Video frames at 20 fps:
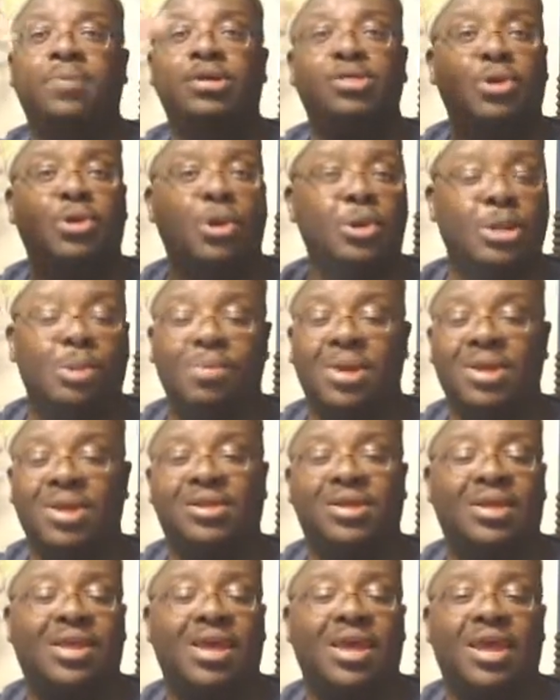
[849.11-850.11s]
He's all
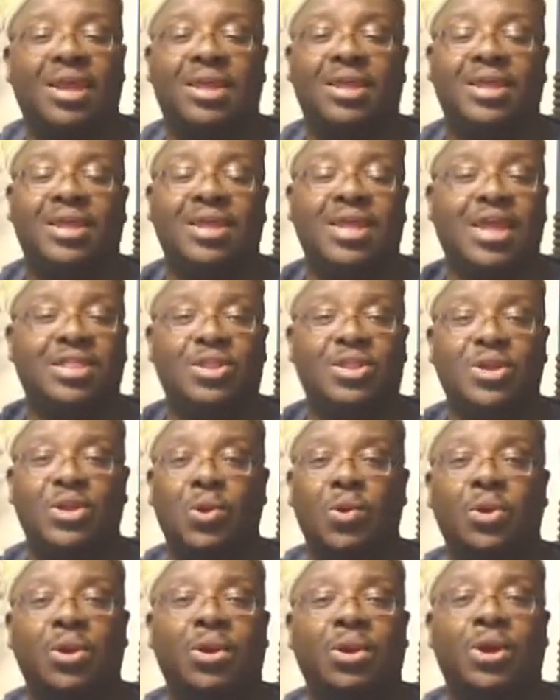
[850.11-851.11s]
domesticated. He has a
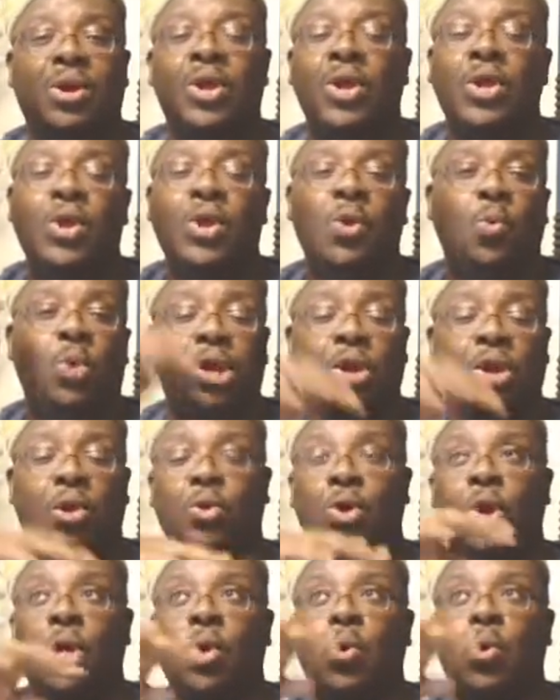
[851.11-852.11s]
daughter. We
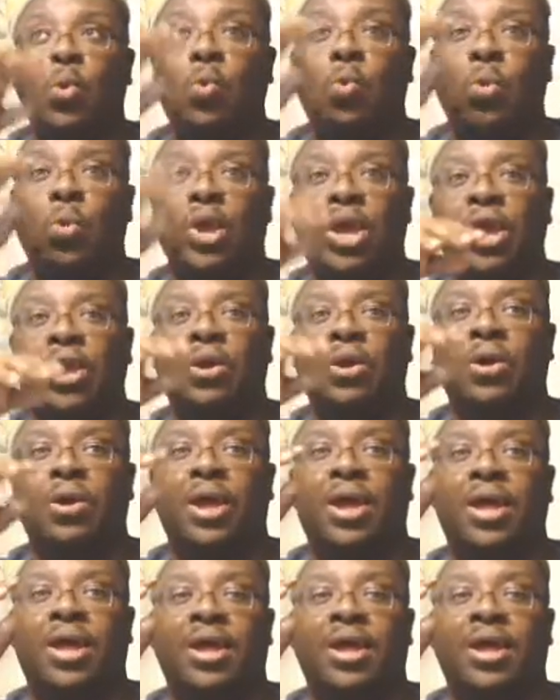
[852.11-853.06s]
don't know where